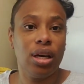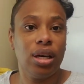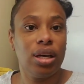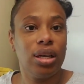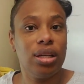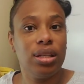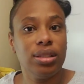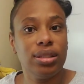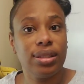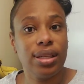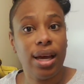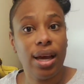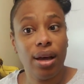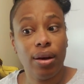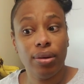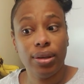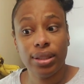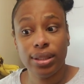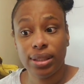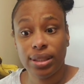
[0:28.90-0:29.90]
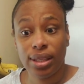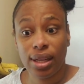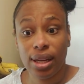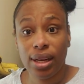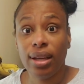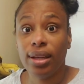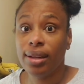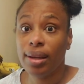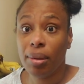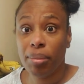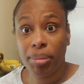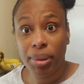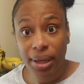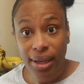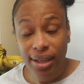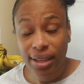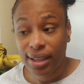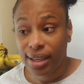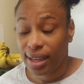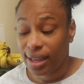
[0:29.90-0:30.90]
Because I was in a lot of
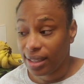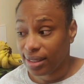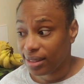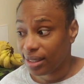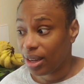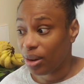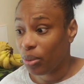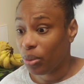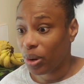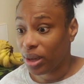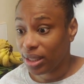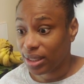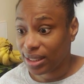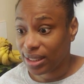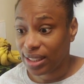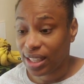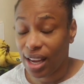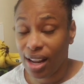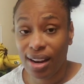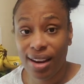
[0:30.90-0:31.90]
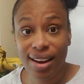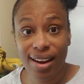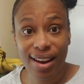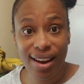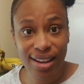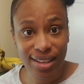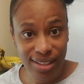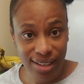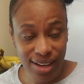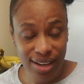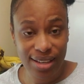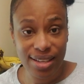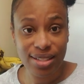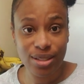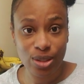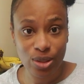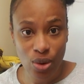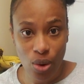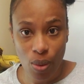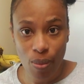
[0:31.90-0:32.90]
pain, guys. I was in a lot of
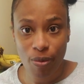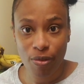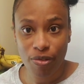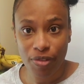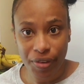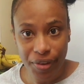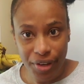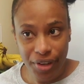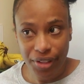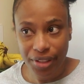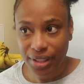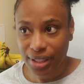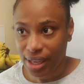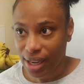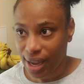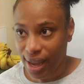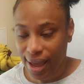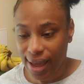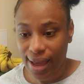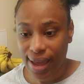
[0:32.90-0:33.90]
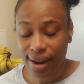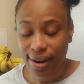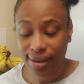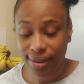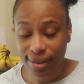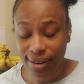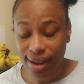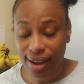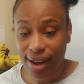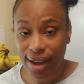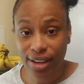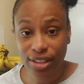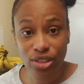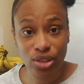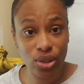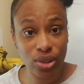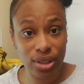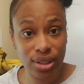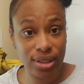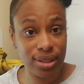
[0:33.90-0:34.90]
discomfort, and I
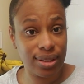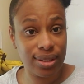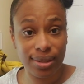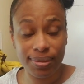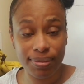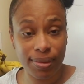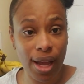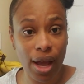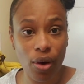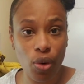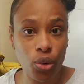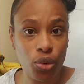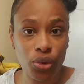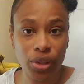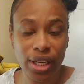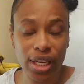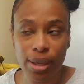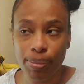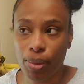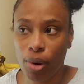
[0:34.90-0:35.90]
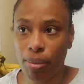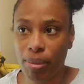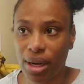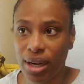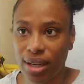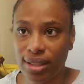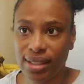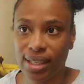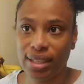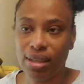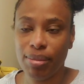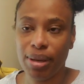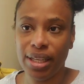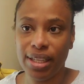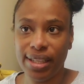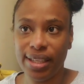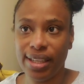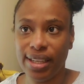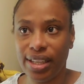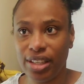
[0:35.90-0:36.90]
couldn't keep up because of the
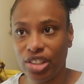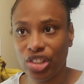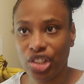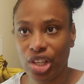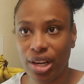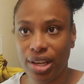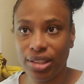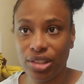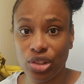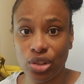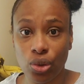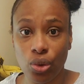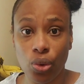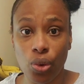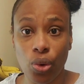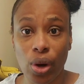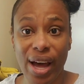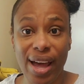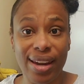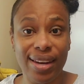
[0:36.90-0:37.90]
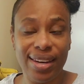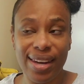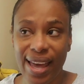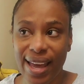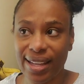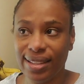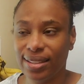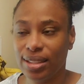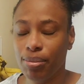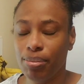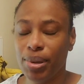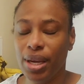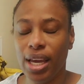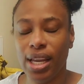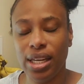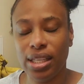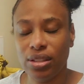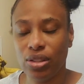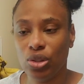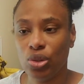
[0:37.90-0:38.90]
medication. So at night, the
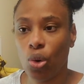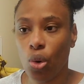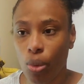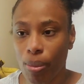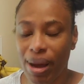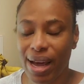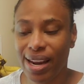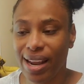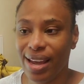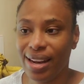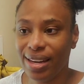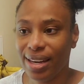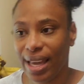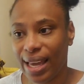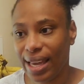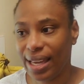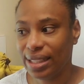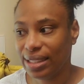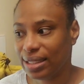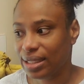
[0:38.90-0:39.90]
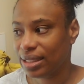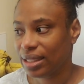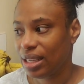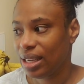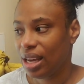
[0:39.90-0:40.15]
pain is so bad at night,